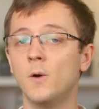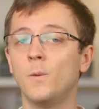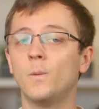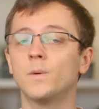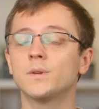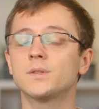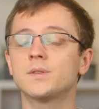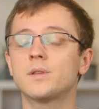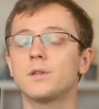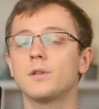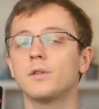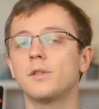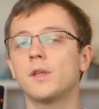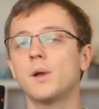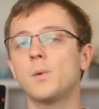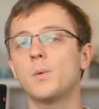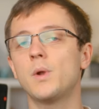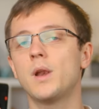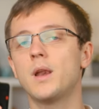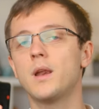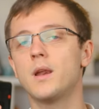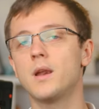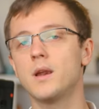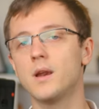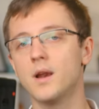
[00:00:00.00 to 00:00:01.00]
was that they
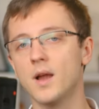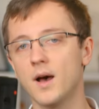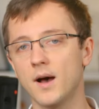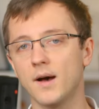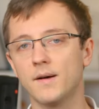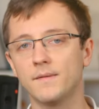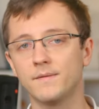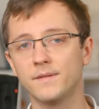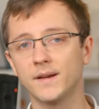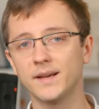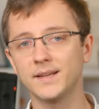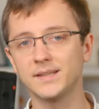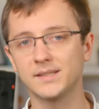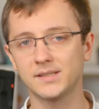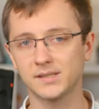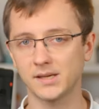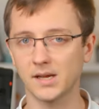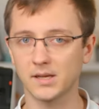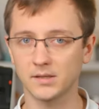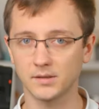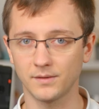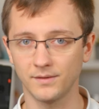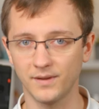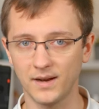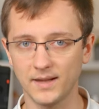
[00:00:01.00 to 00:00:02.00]
would love a
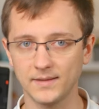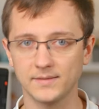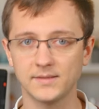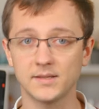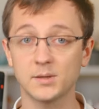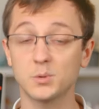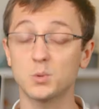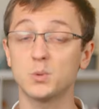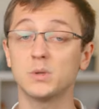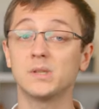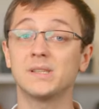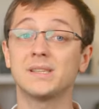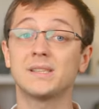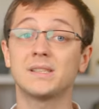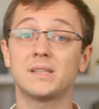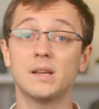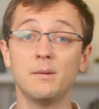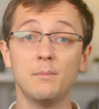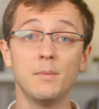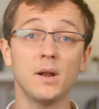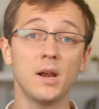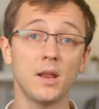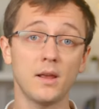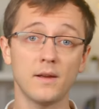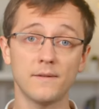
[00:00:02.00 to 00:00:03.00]
set of lenses with
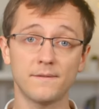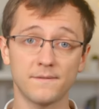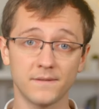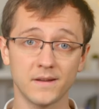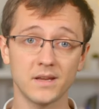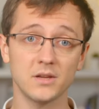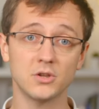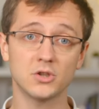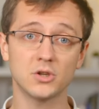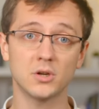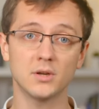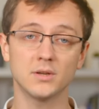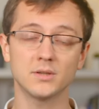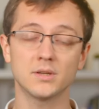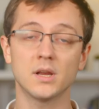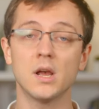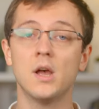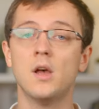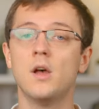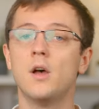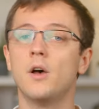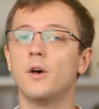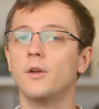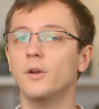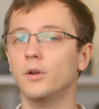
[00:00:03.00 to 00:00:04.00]
similar features
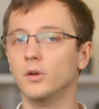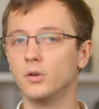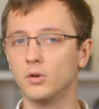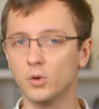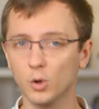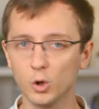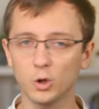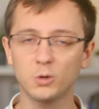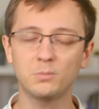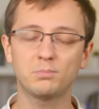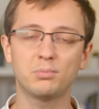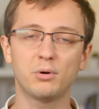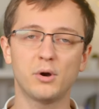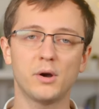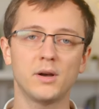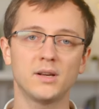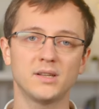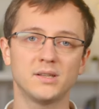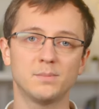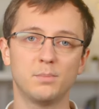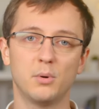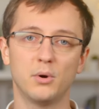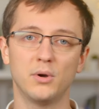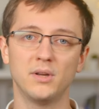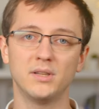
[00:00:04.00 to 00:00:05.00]
at a good
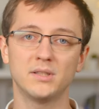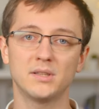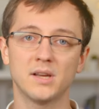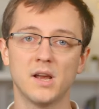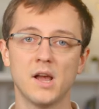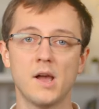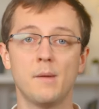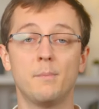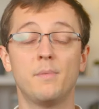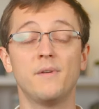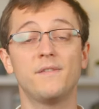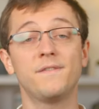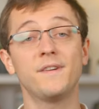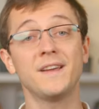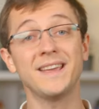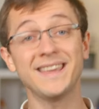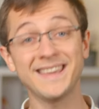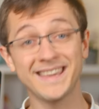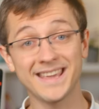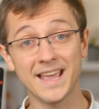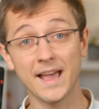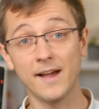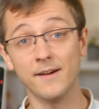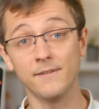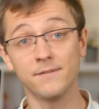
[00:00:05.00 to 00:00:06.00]
price point, but for
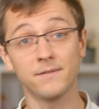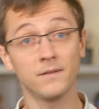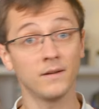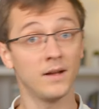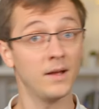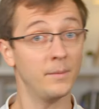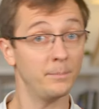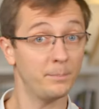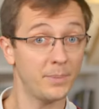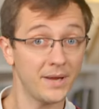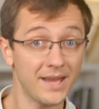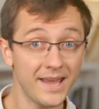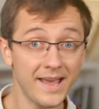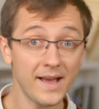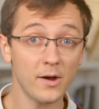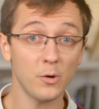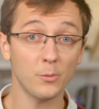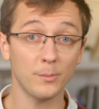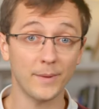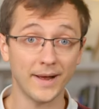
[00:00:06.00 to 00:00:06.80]
E F and P L